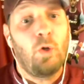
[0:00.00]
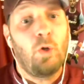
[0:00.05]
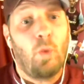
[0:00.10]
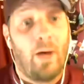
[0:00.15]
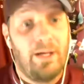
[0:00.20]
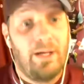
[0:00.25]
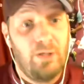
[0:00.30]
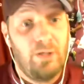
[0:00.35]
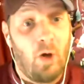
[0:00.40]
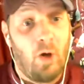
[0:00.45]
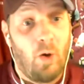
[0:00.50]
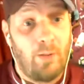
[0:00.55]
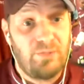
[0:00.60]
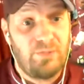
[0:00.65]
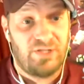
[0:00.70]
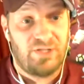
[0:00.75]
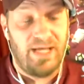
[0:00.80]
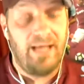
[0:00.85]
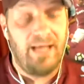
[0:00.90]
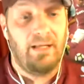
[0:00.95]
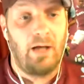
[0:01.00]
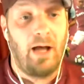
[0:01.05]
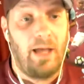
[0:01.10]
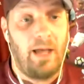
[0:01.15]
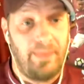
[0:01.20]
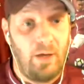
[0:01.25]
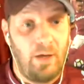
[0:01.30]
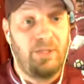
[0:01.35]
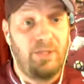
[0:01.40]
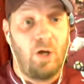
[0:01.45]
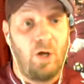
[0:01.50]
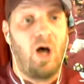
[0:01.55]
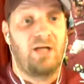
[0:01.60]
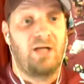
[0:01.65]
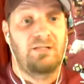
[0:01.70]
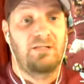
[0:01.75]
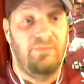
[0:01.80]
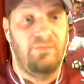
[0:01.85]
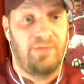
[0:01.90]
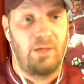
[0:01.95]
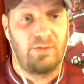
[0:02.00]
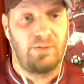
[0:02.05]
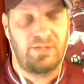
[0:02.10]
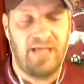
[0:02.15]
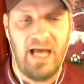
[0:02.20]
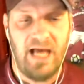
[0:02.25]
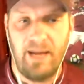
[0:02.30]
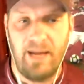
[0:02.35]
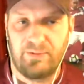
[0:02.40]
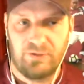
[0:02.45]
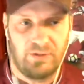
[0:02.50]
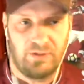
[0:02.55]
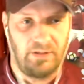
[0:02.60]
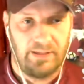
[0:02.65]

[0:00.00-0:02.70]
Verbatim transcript: I know. I'm just saying that would be awesome if that was captured.